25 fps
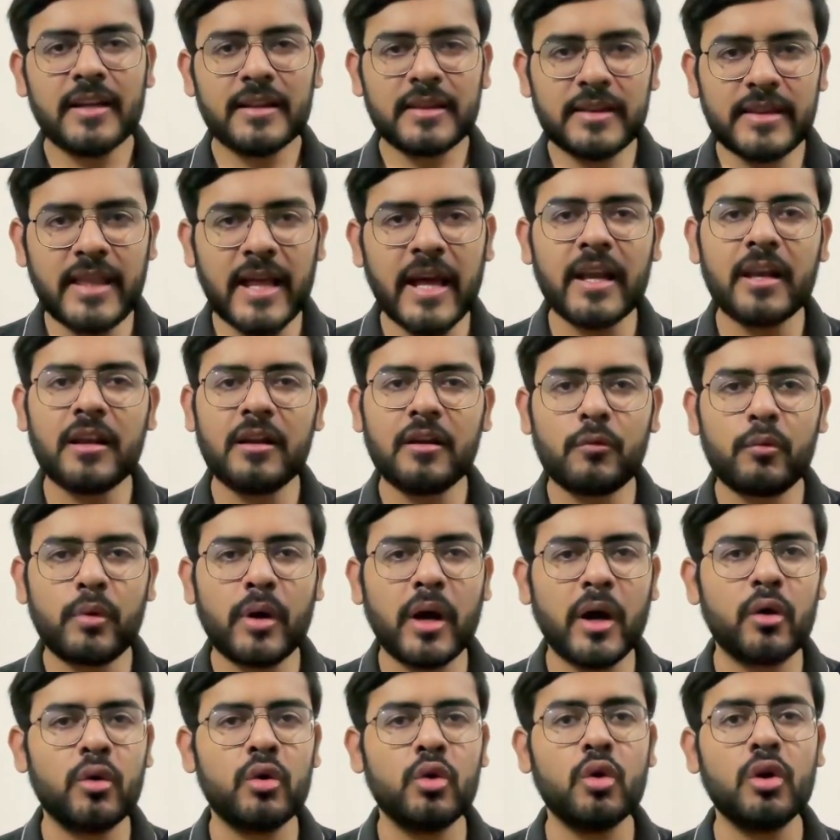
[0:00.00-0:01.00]
Then we are
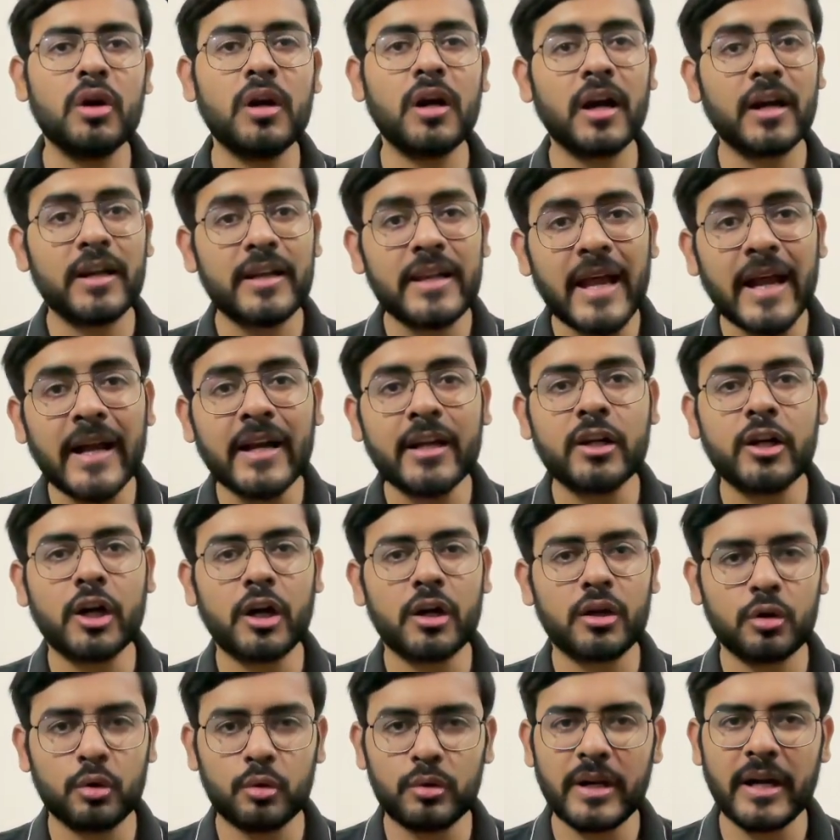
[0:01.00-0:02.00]
going to connect
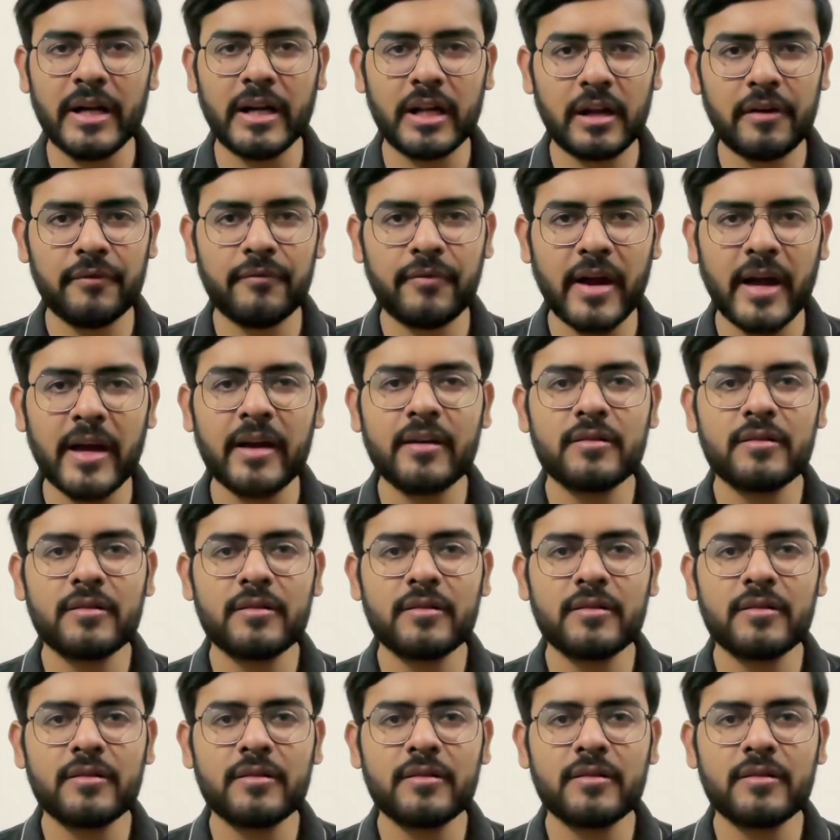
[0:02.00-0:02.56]
to Netlify.